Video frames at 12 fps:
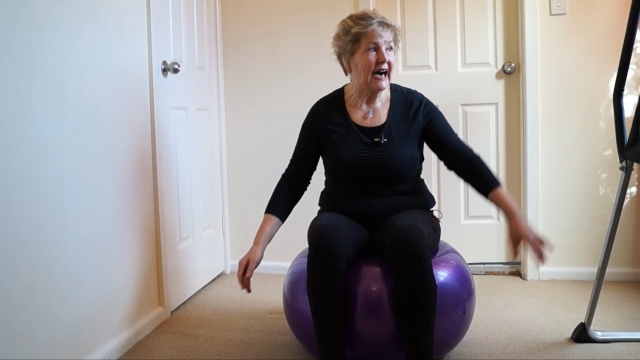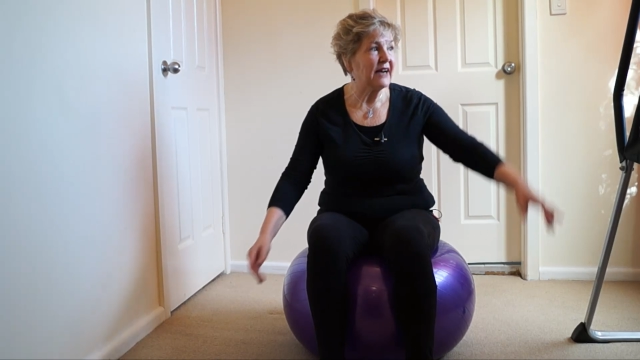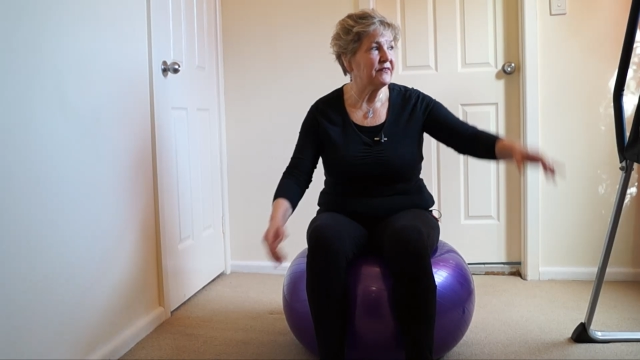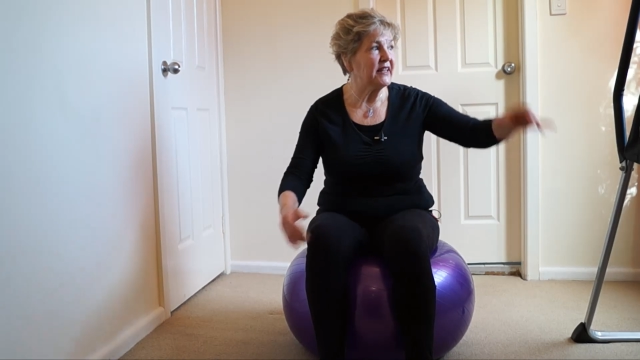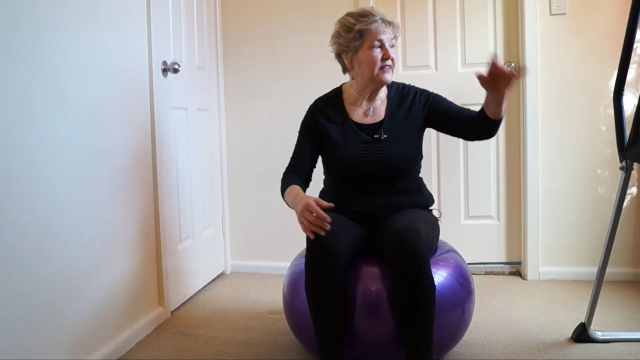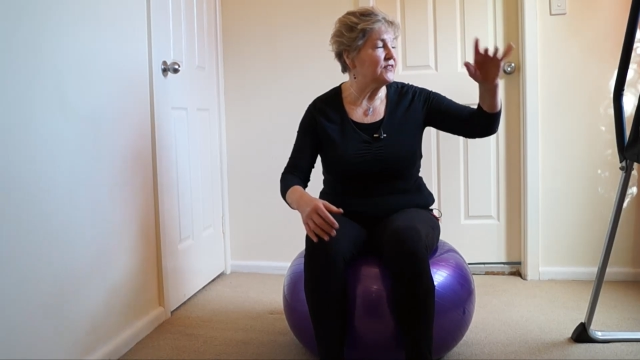
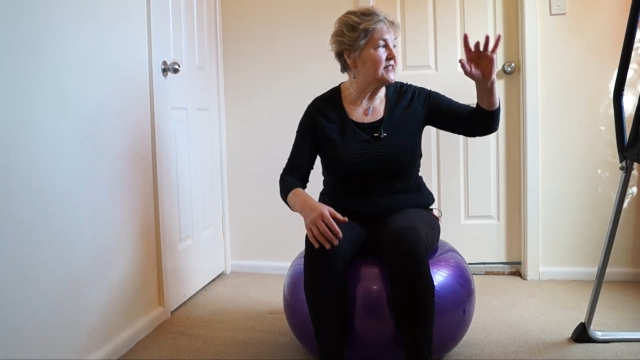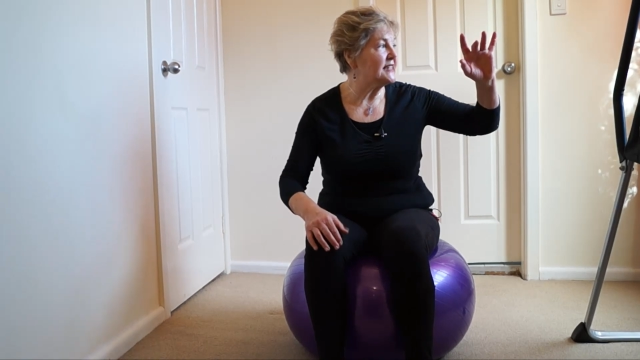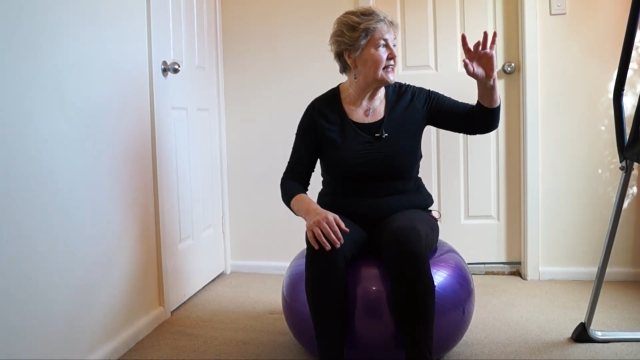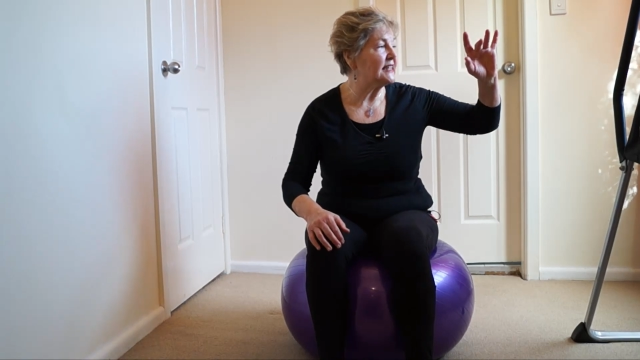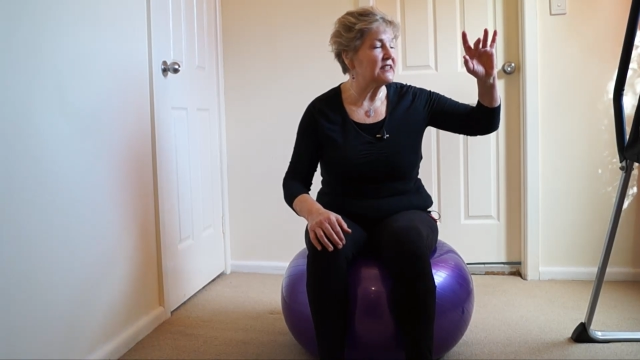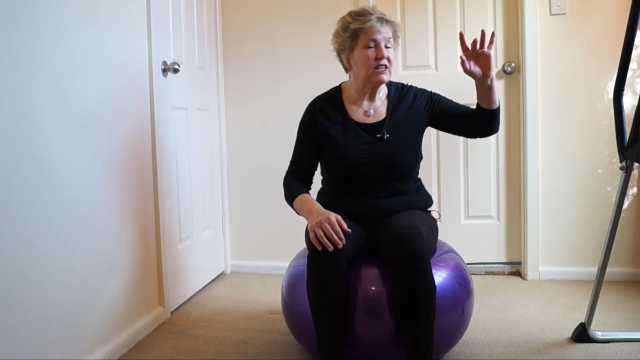I've even
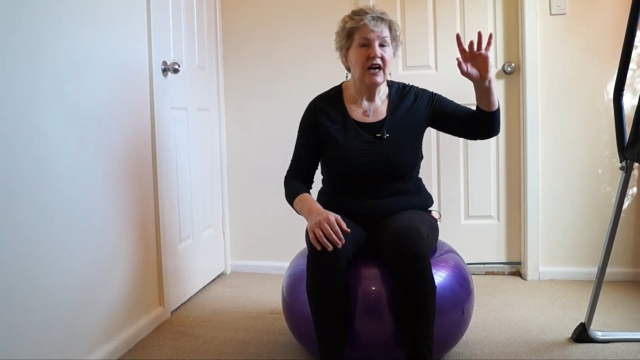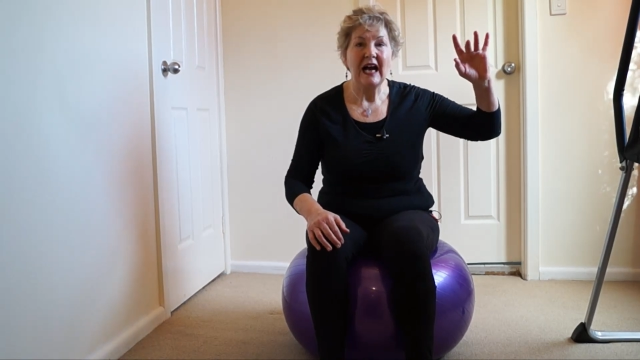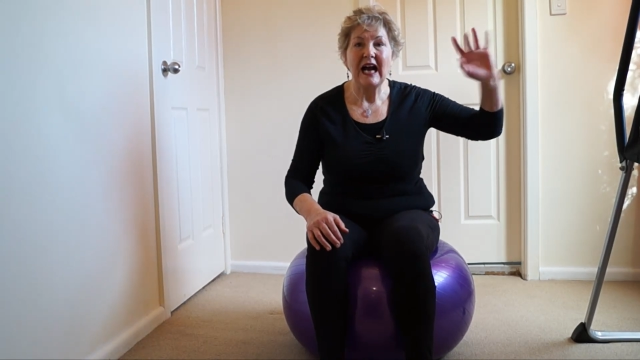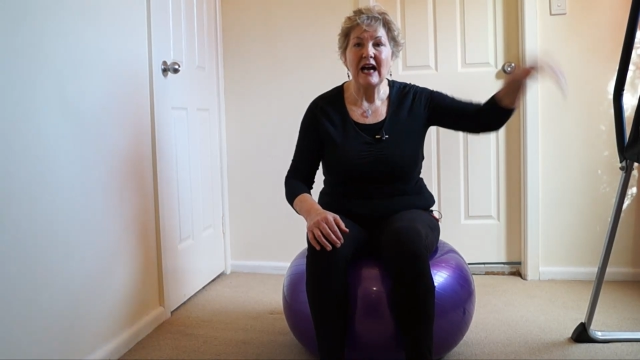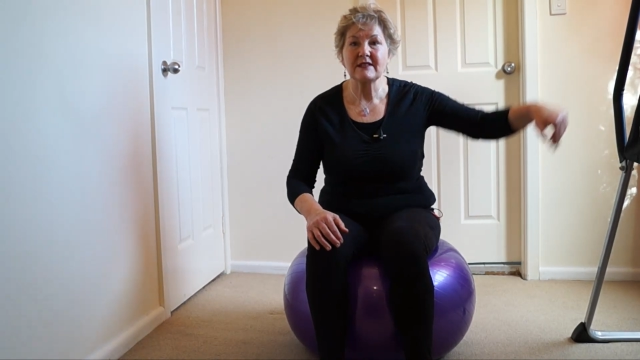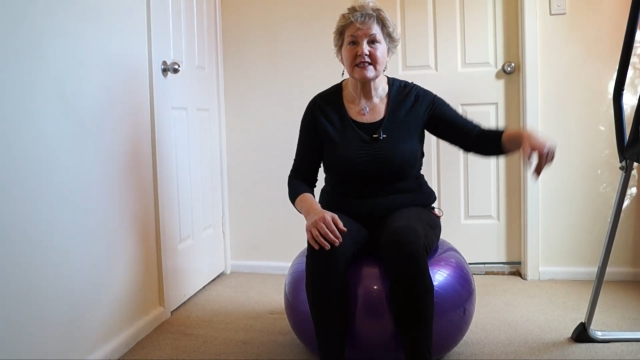done it
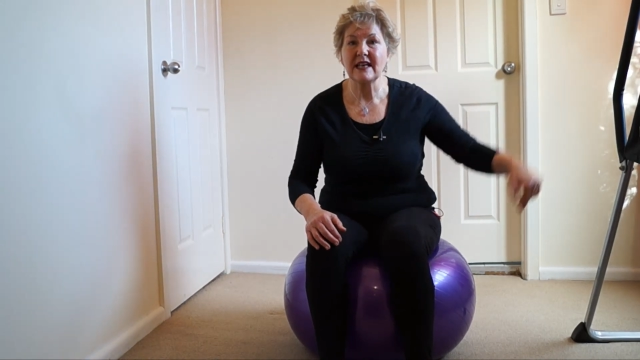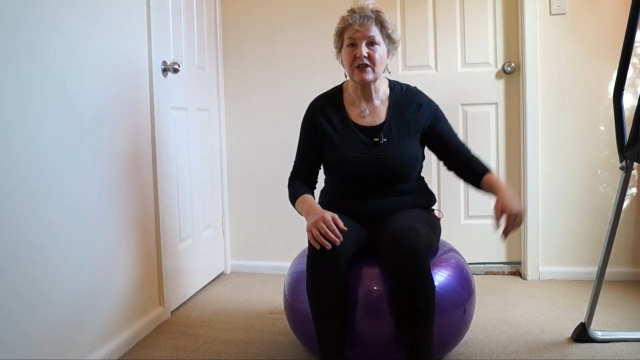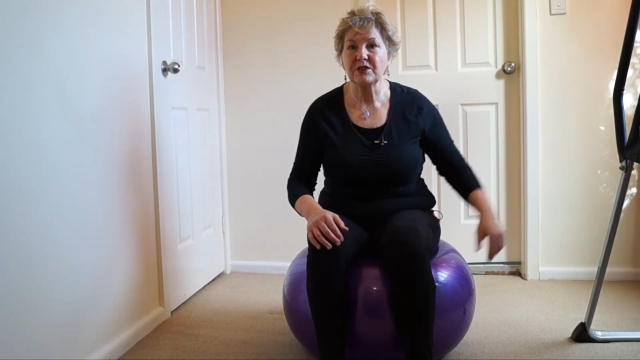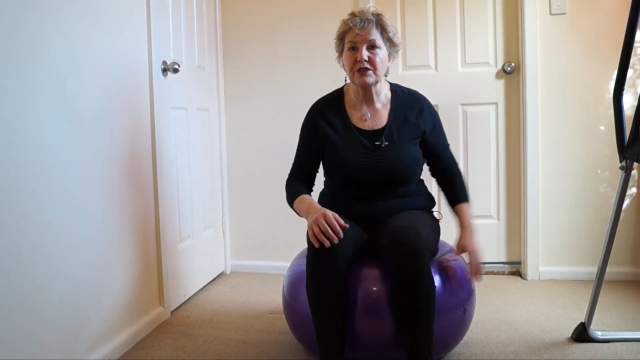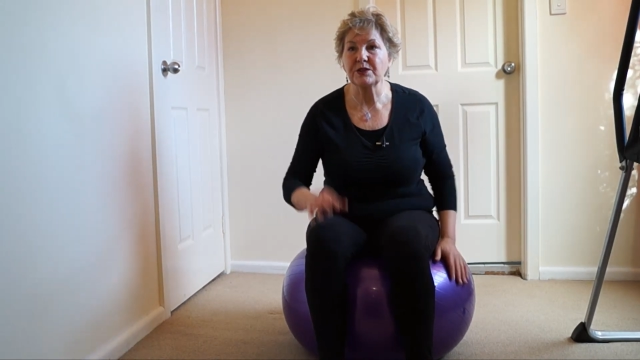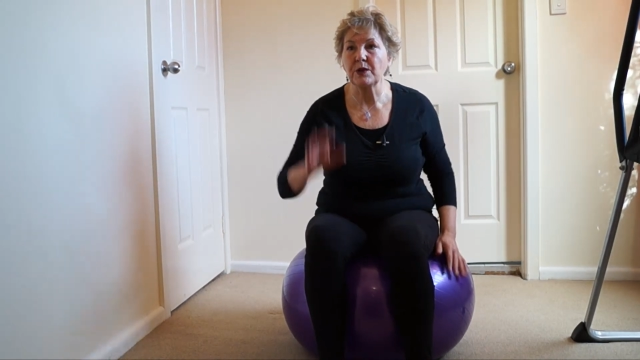outside
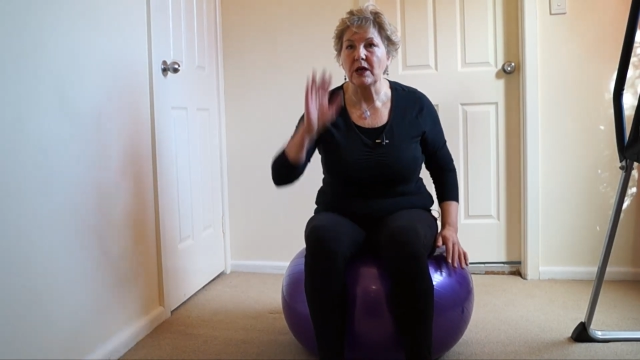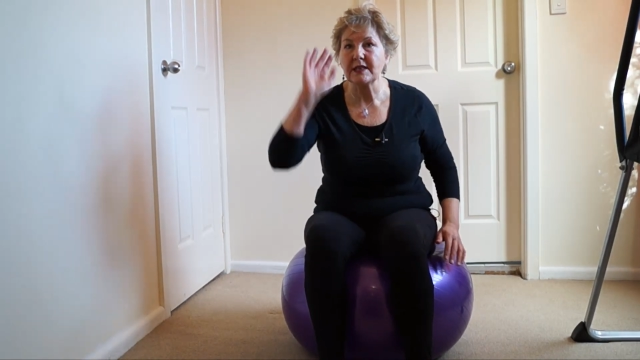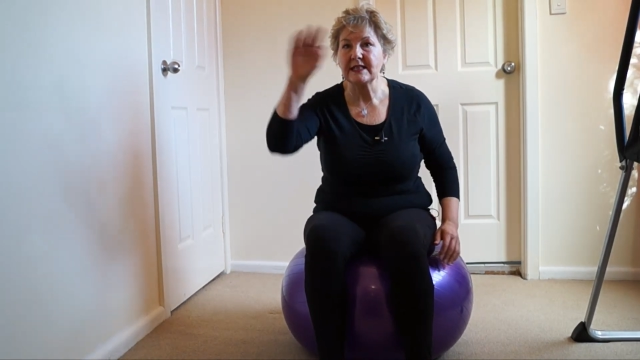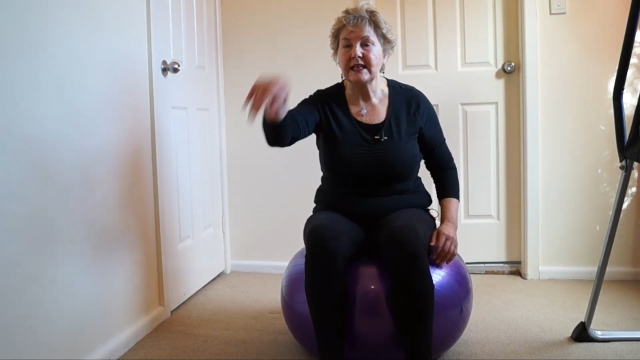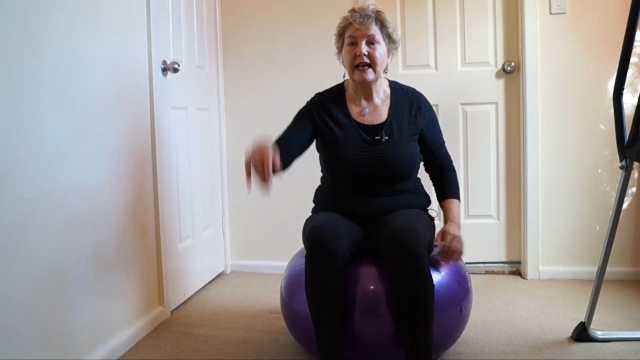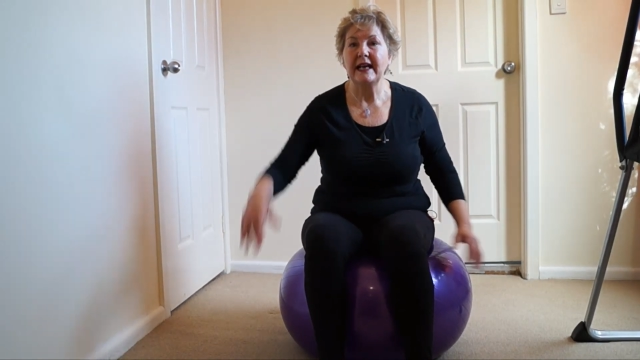on the
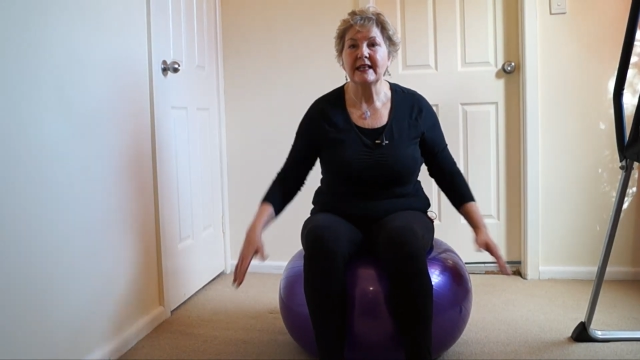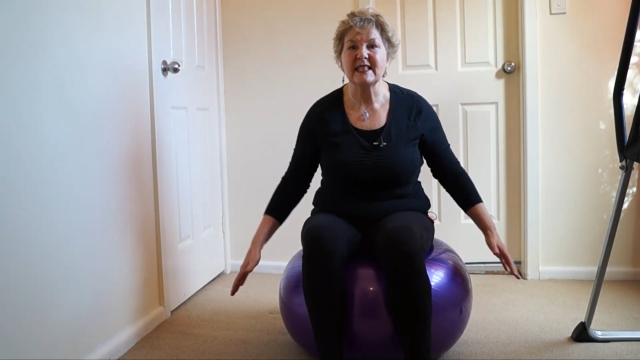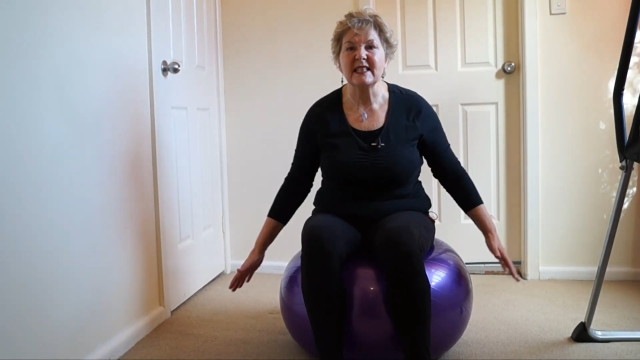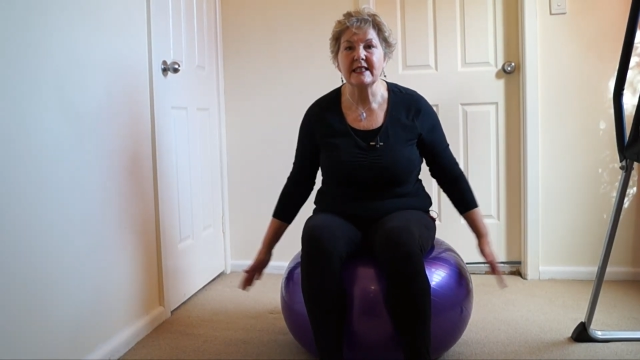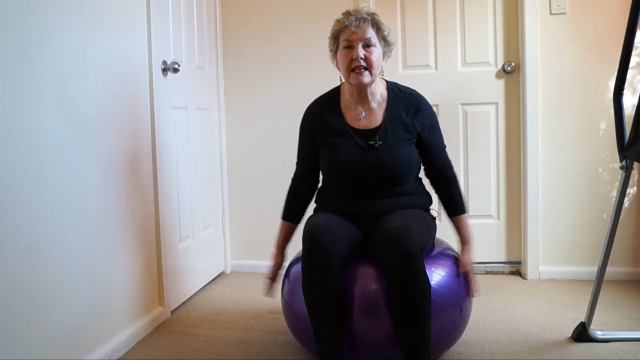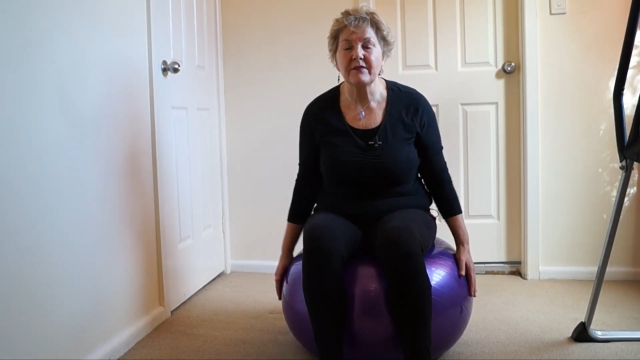grass, and it's
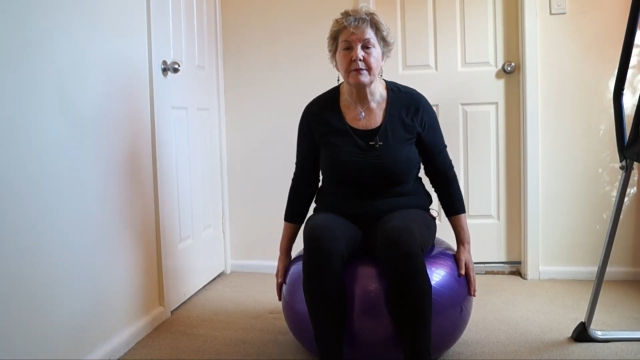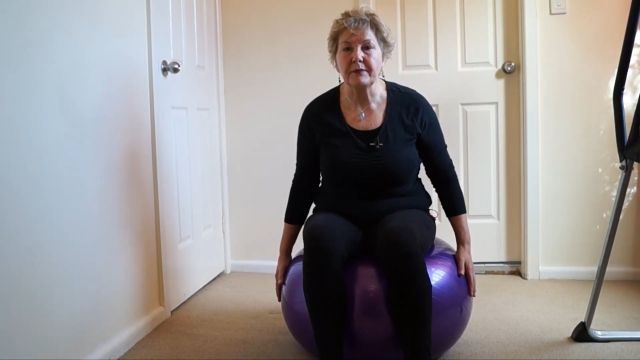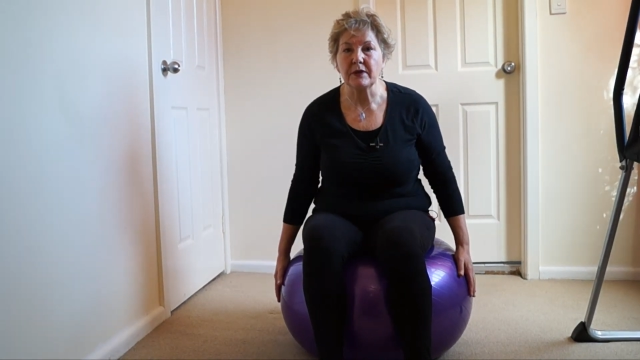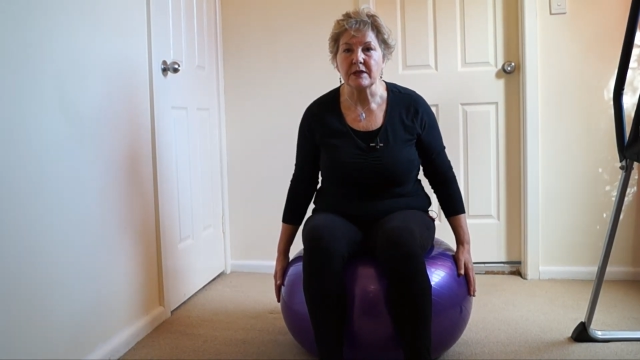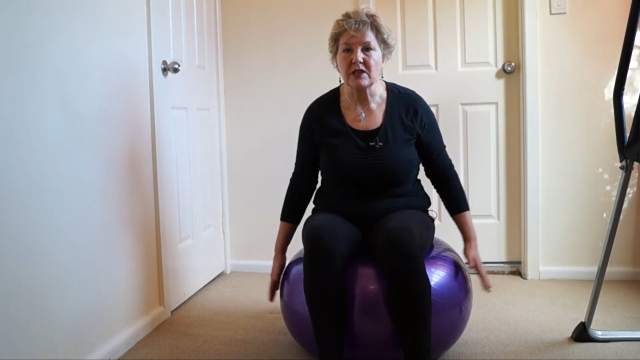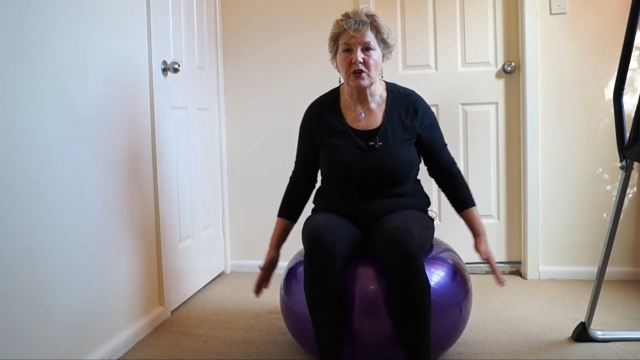never
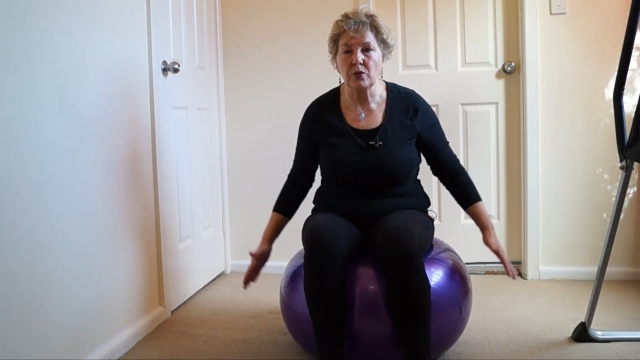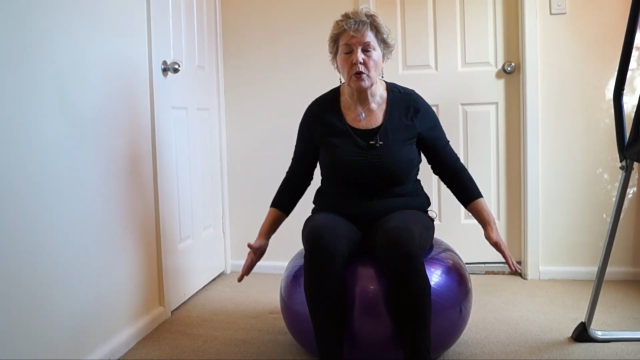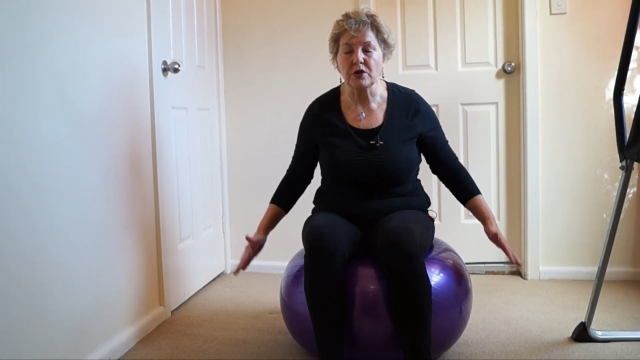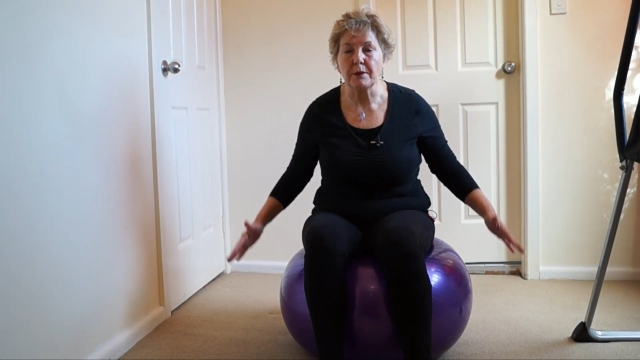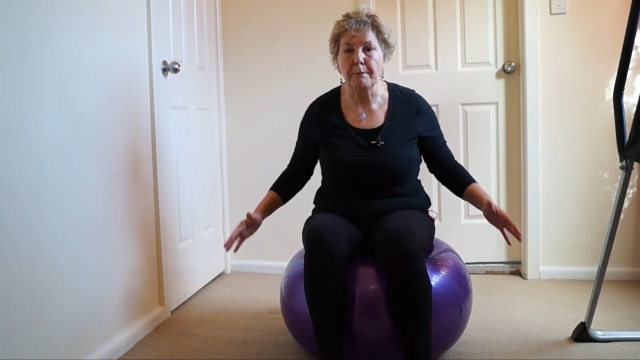burst. So you want a